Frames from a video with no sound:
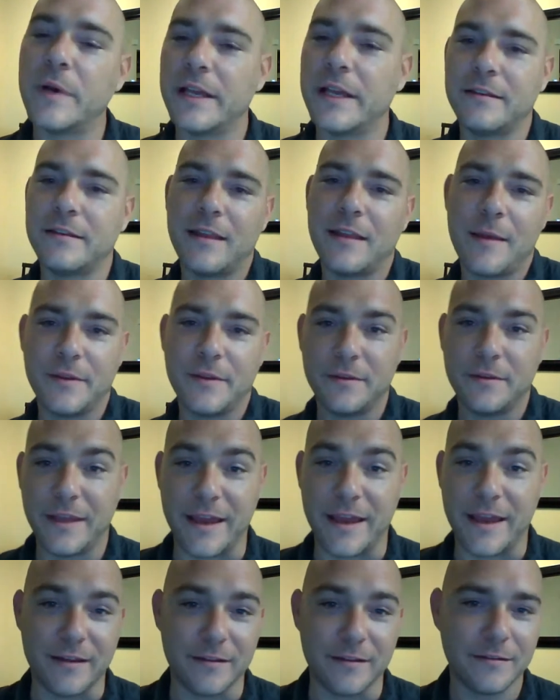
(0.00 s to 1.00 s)
I mean, yeah,
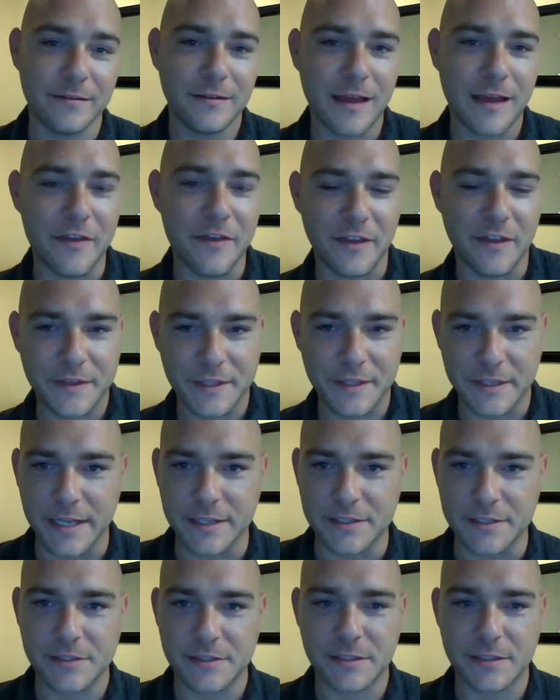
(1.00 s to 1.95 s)
I think that